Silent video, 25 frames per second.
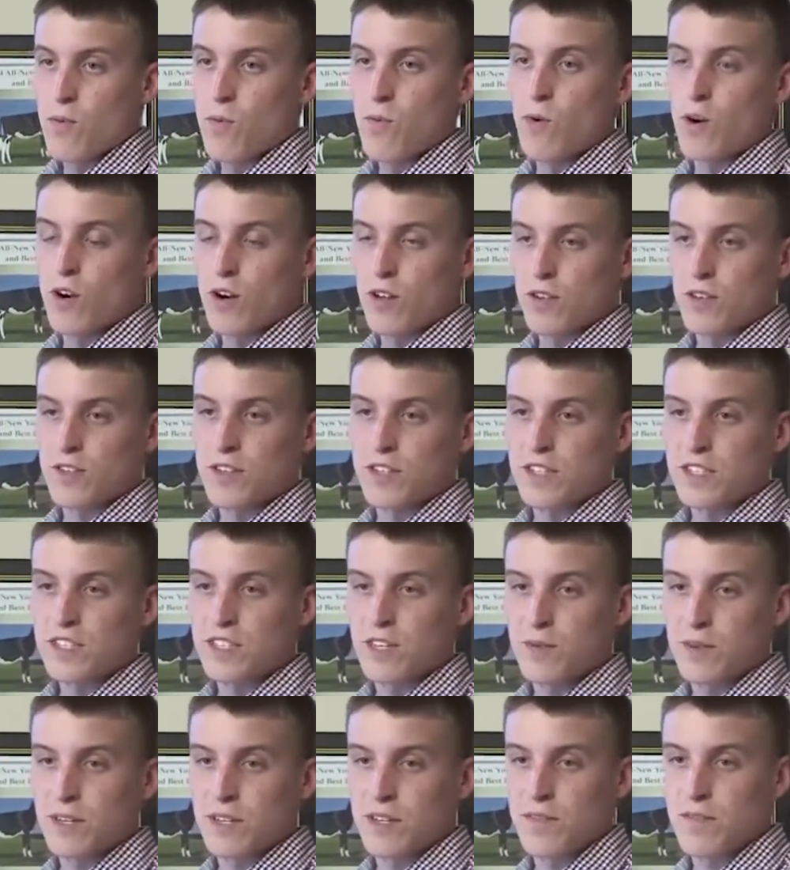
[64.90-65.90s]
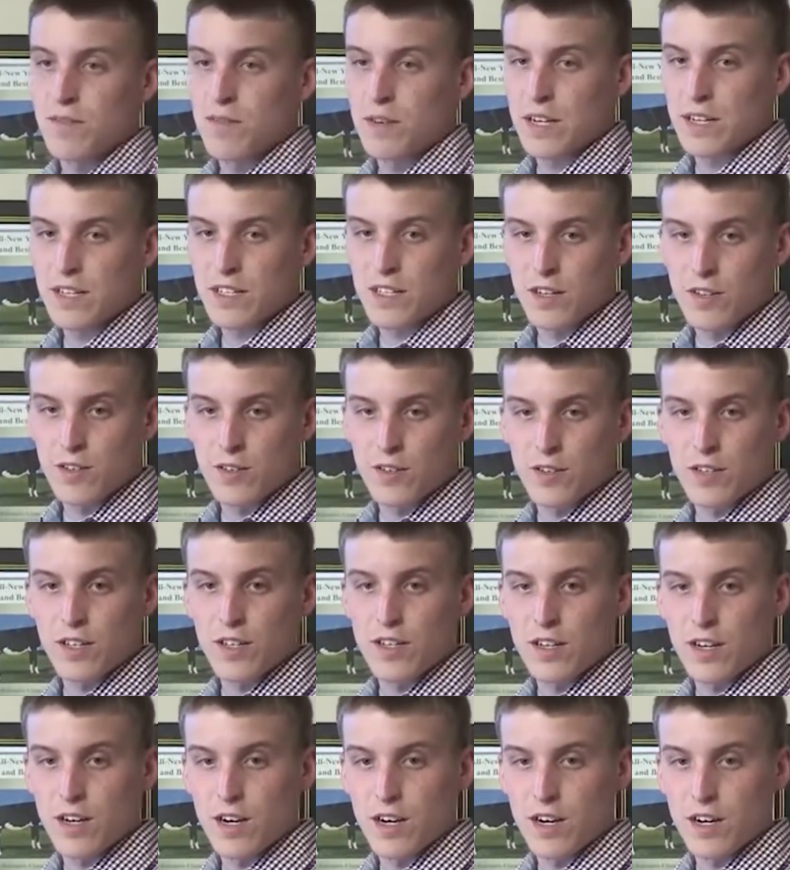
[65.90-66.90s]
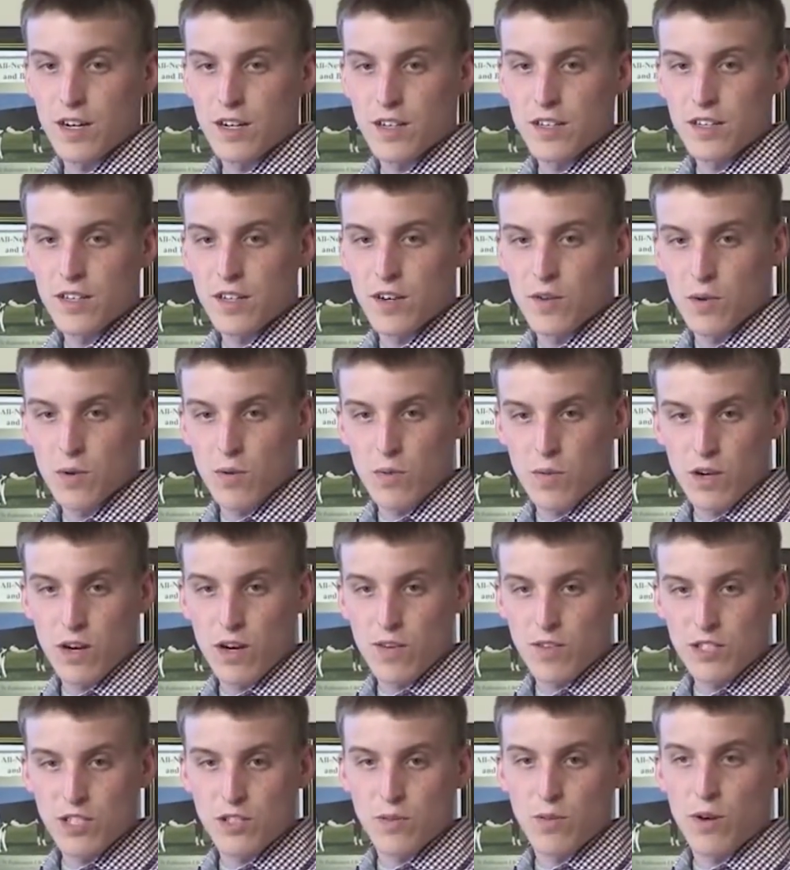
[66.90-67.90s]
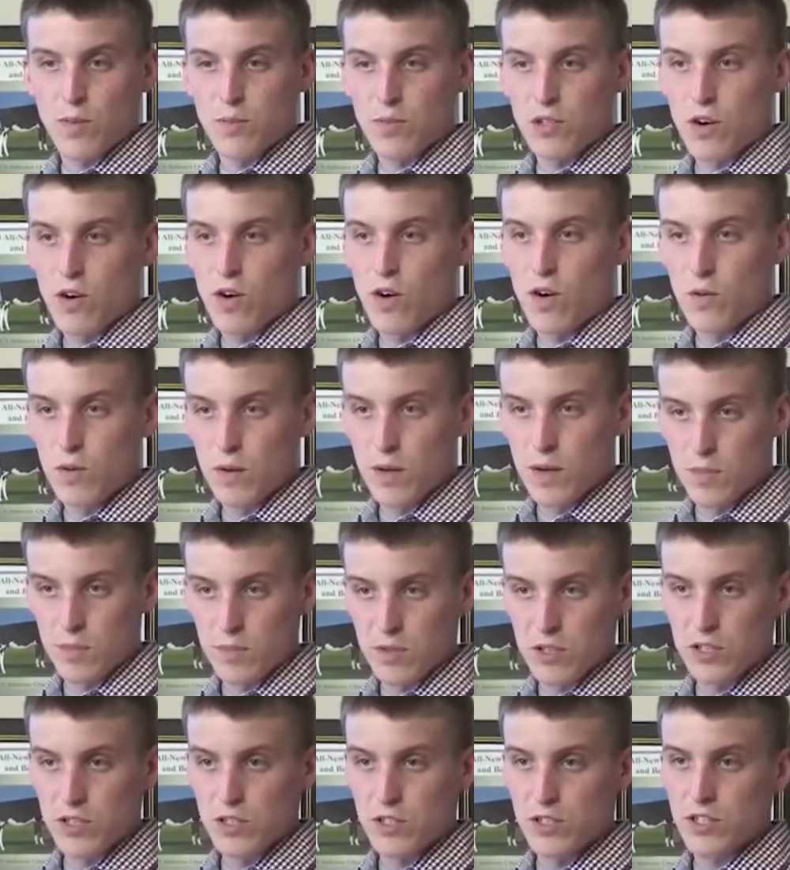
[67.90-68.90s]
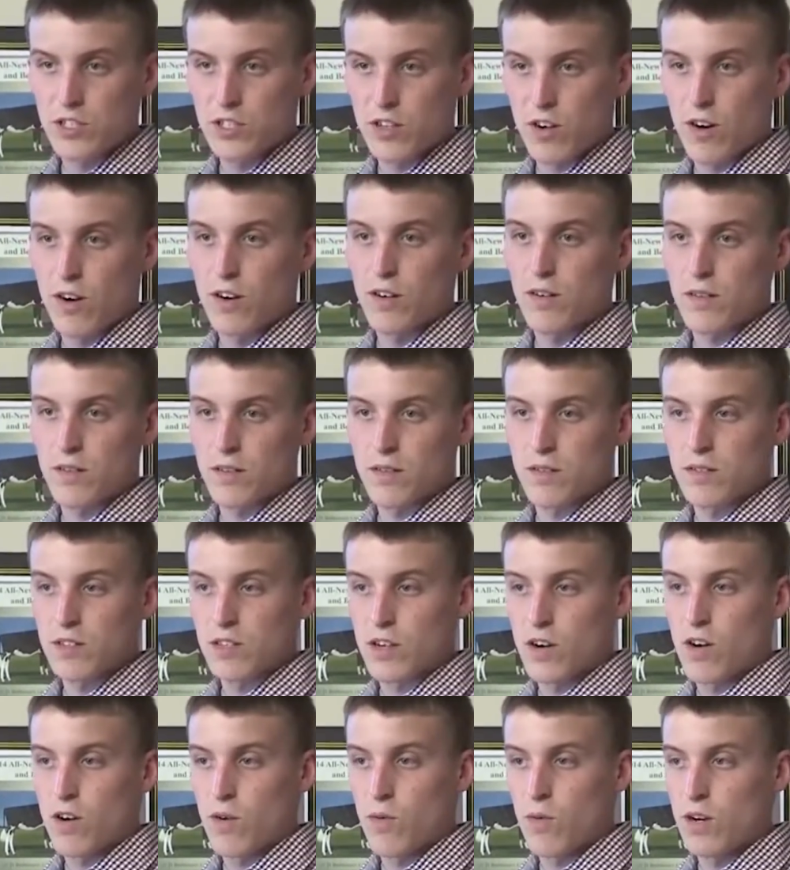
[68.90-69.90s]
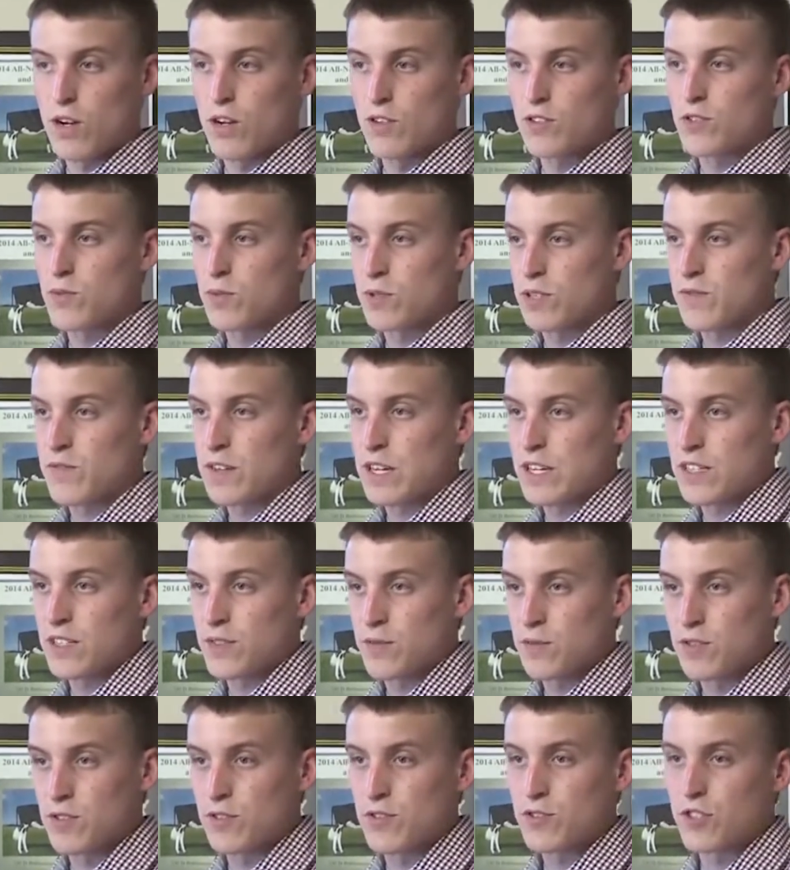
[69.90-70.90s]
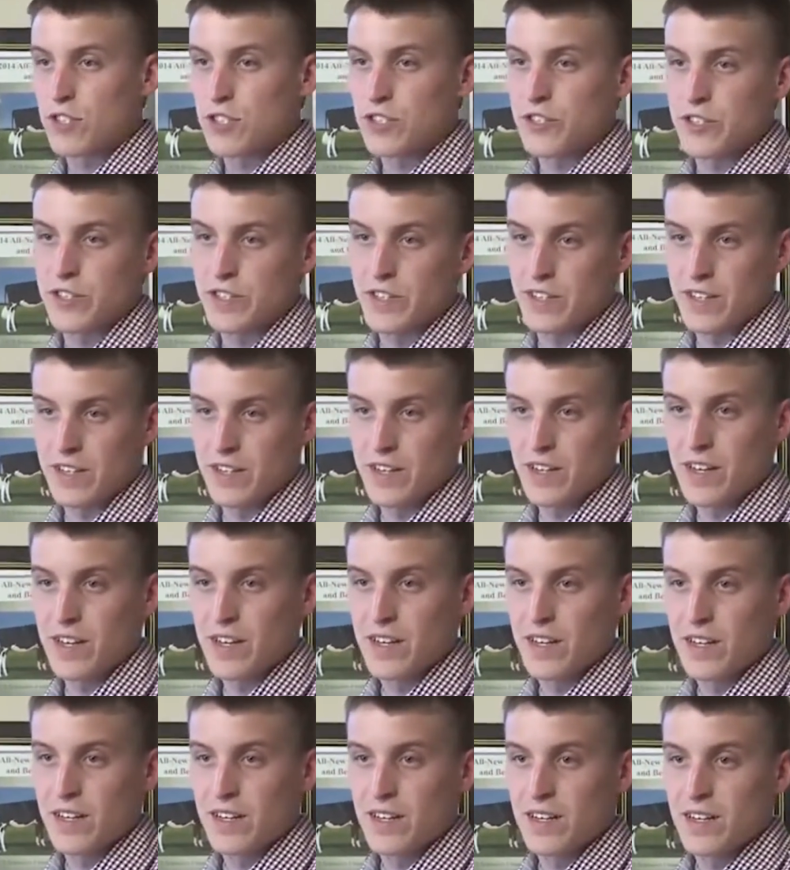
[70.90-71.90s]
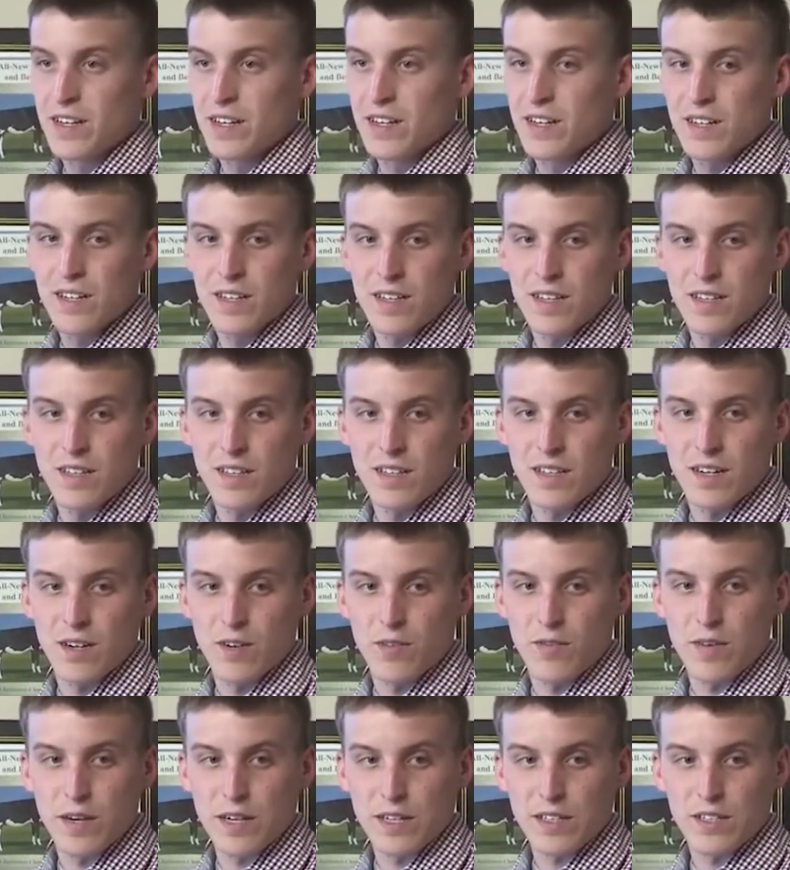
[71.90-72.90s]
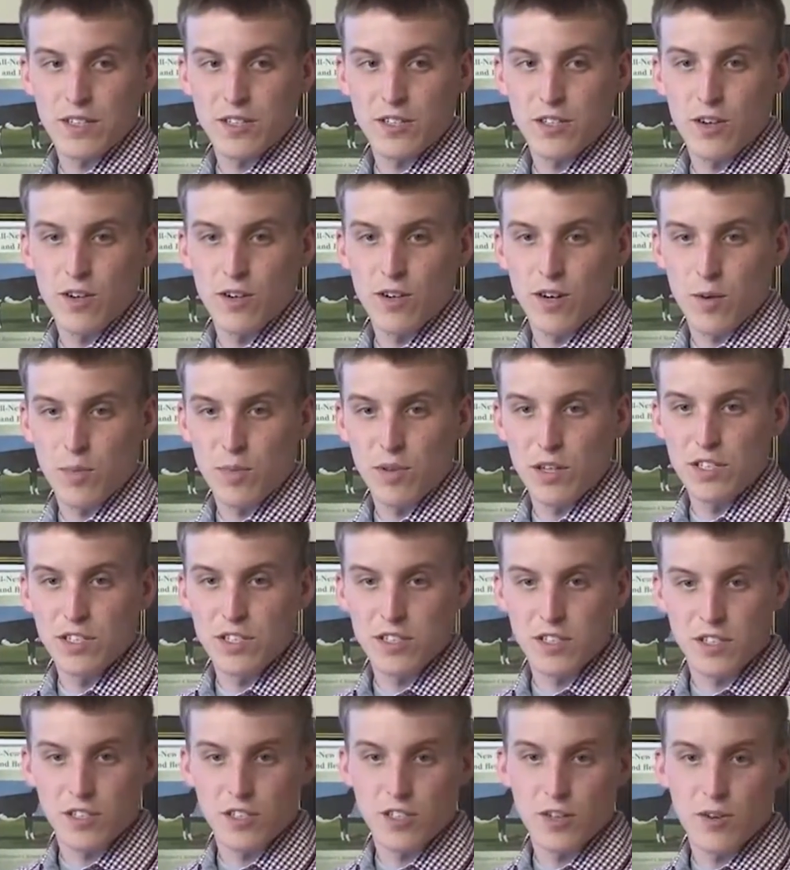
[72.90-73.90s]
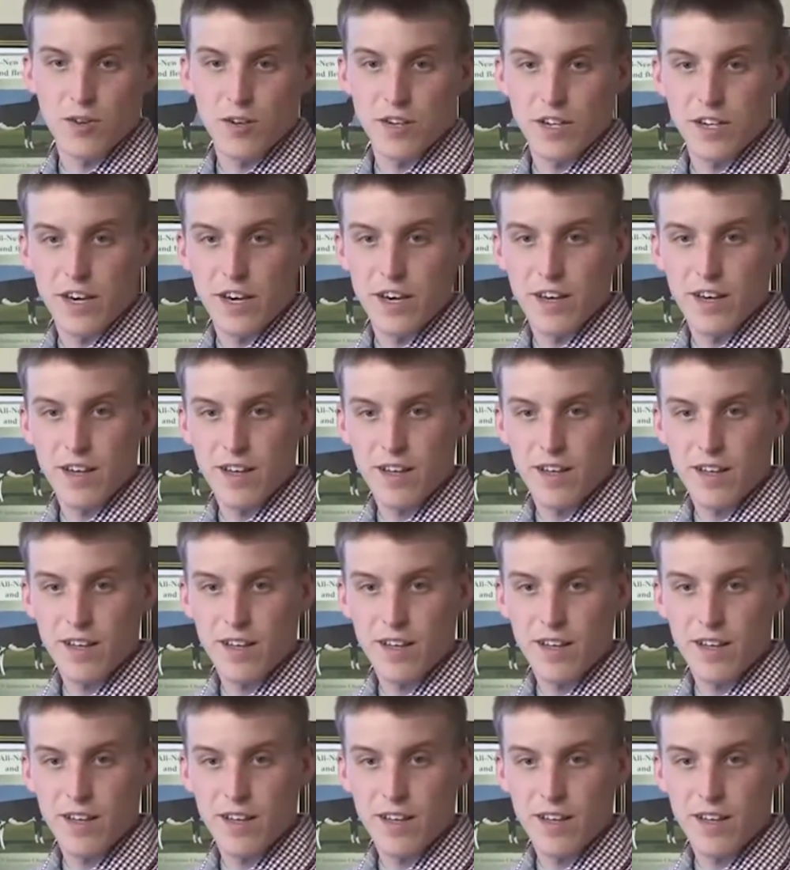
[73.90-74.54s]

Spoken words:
What other things can we affect other than, we obviously want them tall. We want them good start and tall. What else are we affecting with nutrition that'll affect the show or placing in the show ring? Yeah.